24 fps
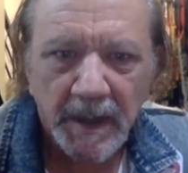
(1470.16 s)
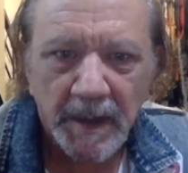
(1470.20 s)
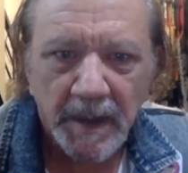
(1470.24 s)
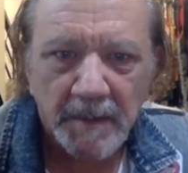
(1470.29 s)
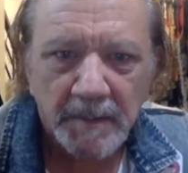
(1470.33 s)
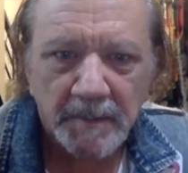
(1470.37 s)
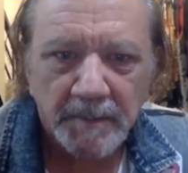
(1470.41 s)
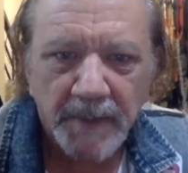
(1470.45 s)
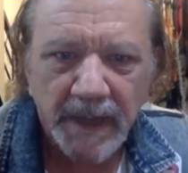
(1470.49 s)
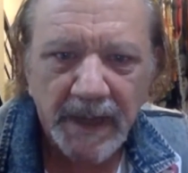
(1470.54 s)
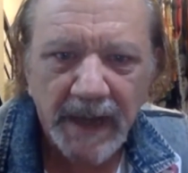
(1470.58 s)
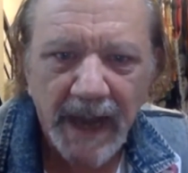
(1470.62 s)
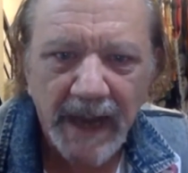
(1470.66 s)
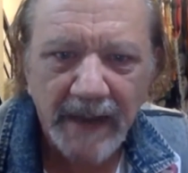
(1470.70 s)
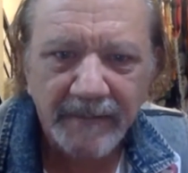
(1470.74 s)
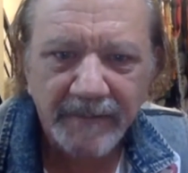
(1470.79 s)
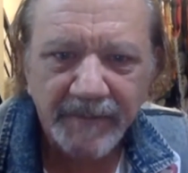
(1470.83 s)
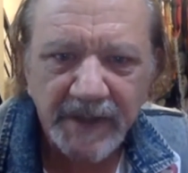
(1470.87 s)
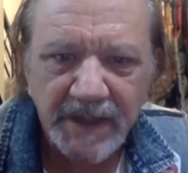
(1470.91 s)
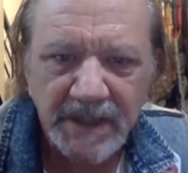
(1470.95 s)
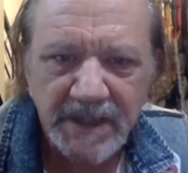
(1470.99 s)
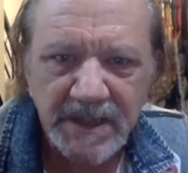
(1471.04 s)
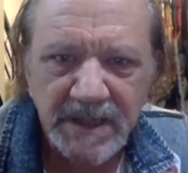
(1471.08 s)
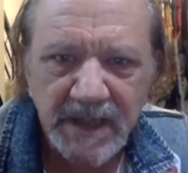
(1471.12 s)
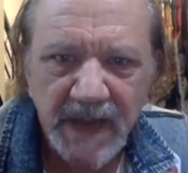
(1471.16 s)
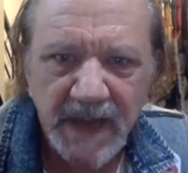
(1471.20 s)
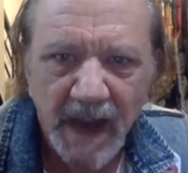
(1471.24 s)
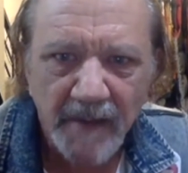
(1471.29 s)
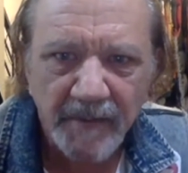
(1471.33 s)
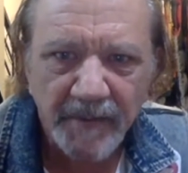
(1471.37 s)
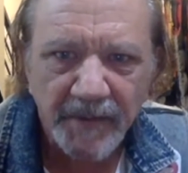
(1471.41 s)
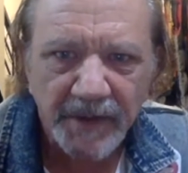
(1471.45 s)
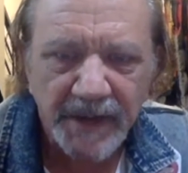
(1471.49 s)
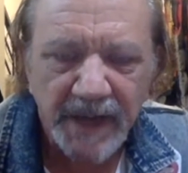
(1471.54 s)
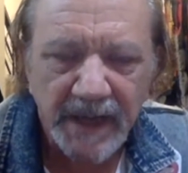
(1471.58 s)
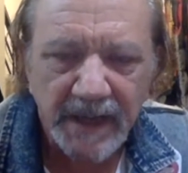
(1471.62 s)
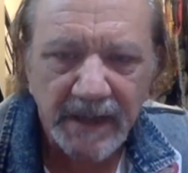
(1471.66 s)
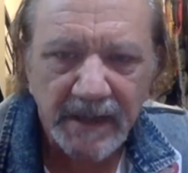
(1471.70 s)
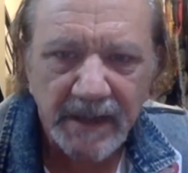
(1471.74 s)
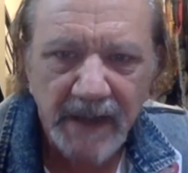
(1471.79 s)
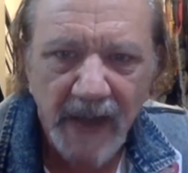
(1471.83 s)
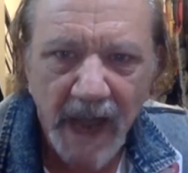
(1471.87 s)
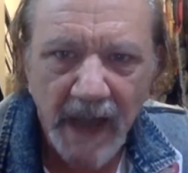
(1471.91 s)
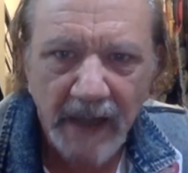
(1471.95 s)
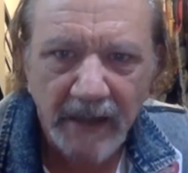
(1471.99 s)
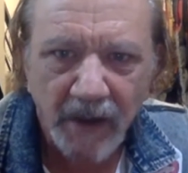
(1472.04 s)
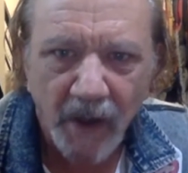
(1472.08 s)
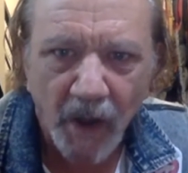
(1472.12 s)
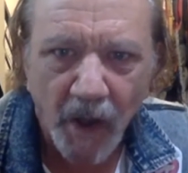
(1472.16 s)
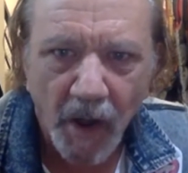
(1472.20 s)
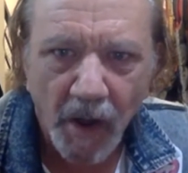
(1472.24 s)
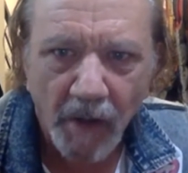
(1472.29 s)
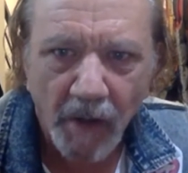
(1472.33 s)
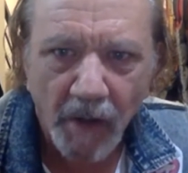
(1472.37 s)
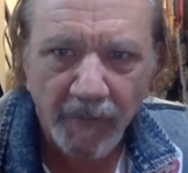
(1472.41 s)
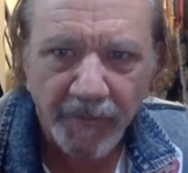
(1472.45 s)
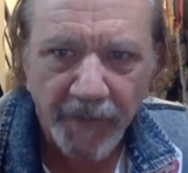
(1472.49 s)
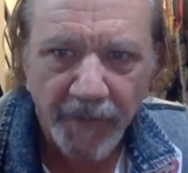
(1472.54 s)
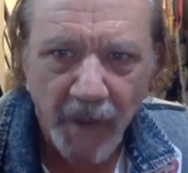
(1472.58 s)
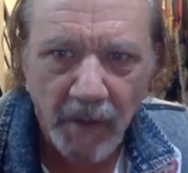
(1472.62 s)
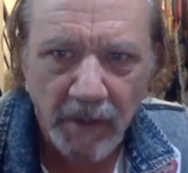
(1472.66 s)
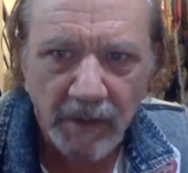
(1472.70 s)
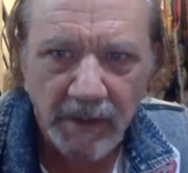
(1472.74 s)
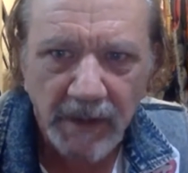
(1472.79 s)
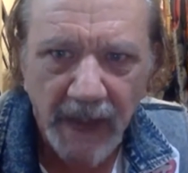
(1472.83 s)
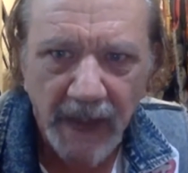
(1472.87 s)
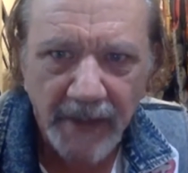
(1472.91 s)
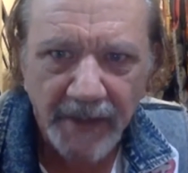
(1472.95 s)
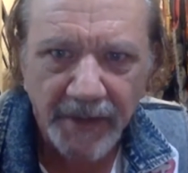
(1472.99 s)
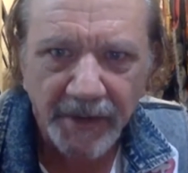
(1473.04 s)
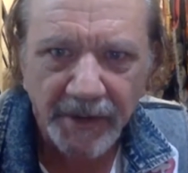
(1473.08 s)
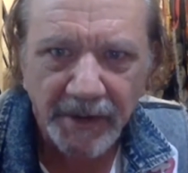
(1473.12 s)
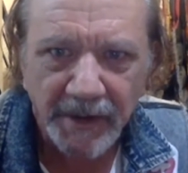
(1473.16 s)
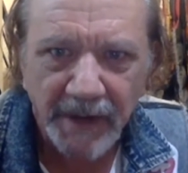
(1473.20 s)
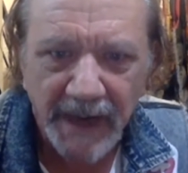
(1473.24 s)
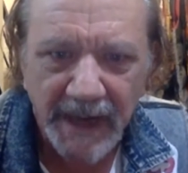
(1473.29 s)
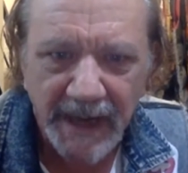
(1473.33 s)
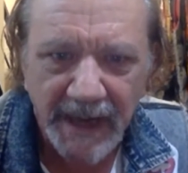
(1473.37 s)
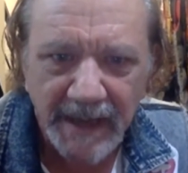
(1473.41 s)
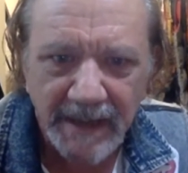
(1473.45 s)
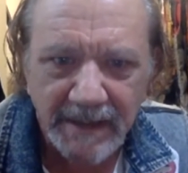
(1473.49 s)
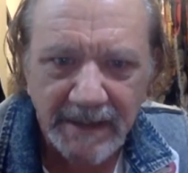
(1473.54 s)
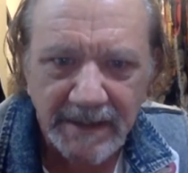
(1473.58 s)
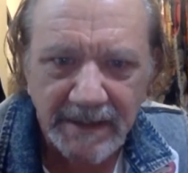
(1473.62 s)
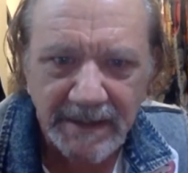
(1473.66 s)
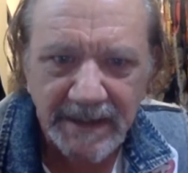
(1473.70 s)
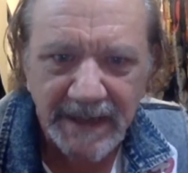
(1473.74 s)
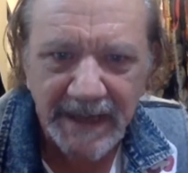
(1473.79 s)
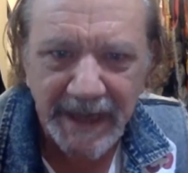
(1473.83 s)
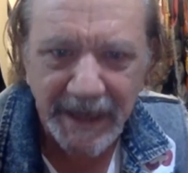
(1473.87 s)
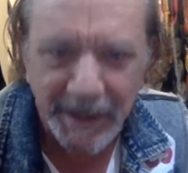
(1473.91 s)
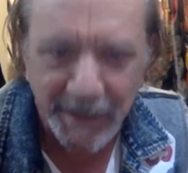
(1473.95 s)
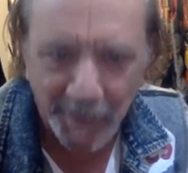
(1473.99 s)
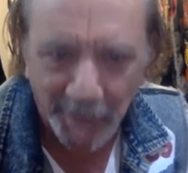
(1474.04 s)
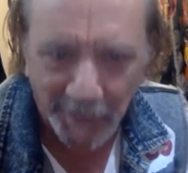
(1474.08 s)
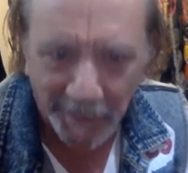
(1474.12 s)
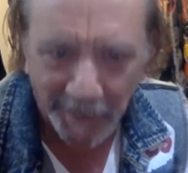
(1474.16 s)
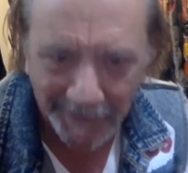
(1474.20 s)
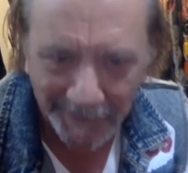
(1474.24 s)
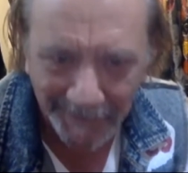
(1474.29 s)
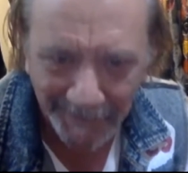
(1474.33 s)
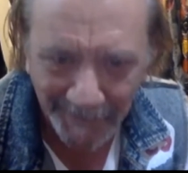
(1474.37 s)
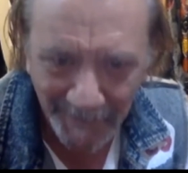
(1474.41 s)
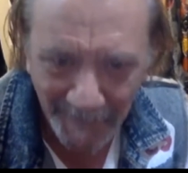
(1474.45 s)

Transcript: but I've discovered that not all faux leather is equal.